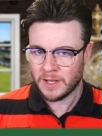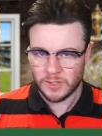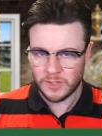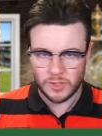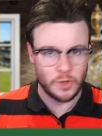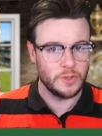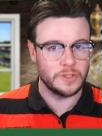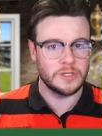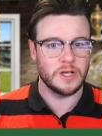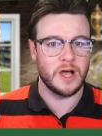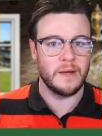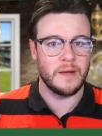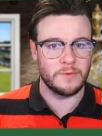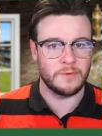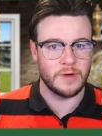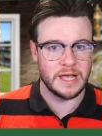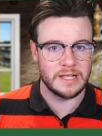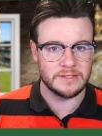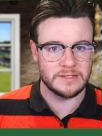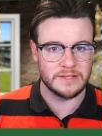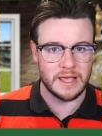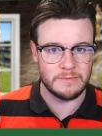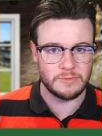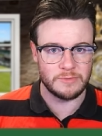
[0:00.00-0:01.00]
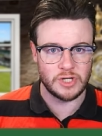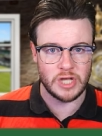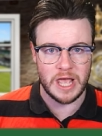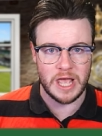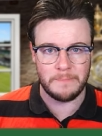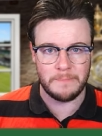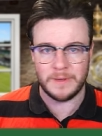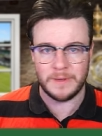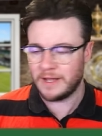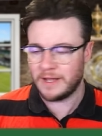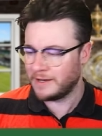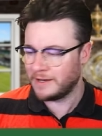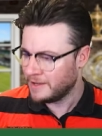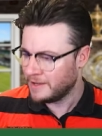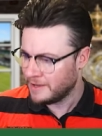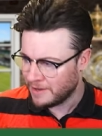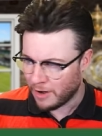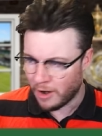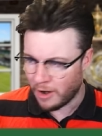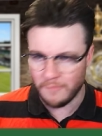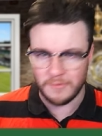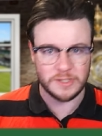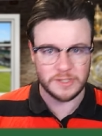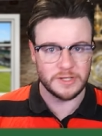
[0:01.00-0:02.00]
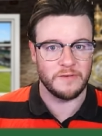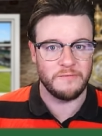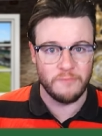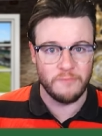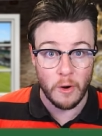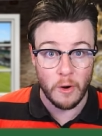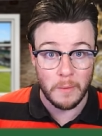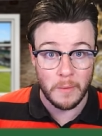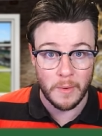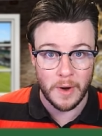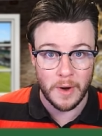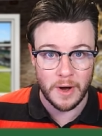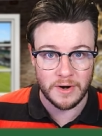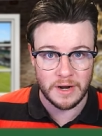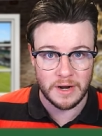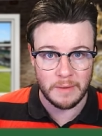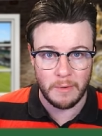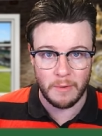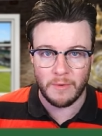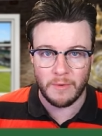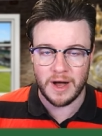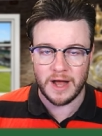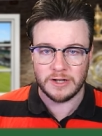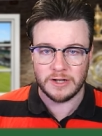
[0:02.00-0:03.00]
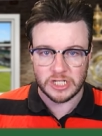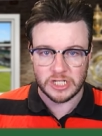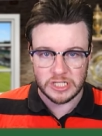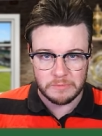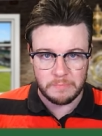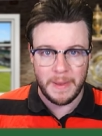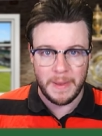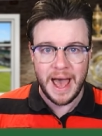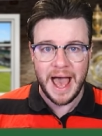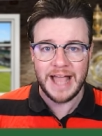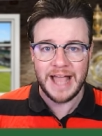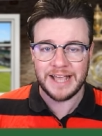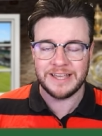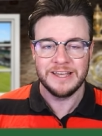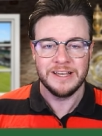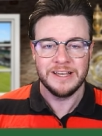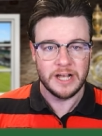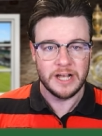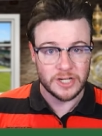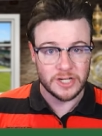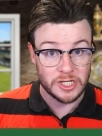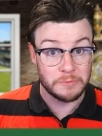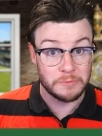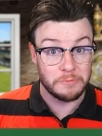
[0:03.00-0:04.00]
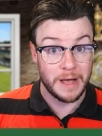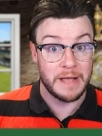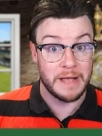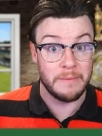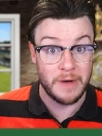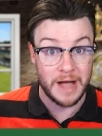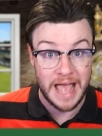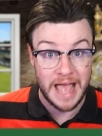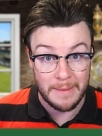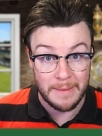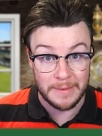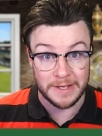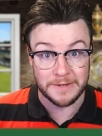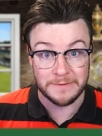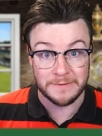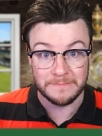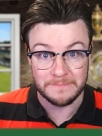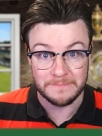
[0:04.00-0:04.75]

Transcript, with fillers: two-time Grand Slam champion, obviously former world number one. She's back. She's playing Miami.